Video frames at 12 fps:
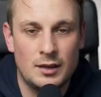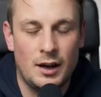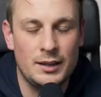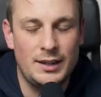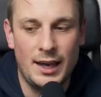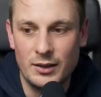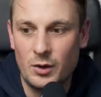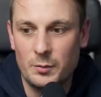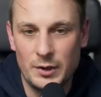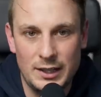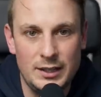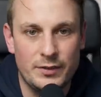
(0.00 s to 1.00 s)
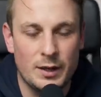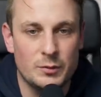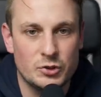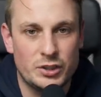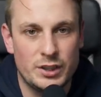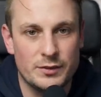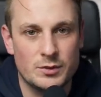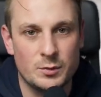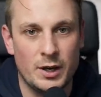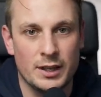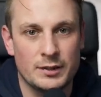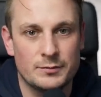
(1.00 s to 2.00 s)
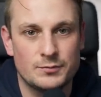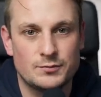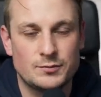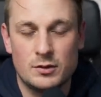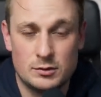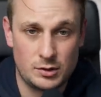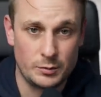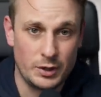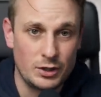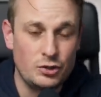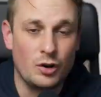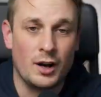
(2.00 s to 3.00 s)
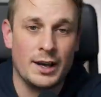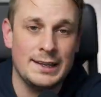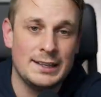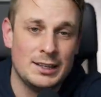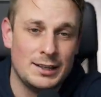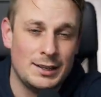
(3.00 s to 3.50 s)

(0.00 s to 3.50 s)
I cannot believe how much she gives away. So I'm going to try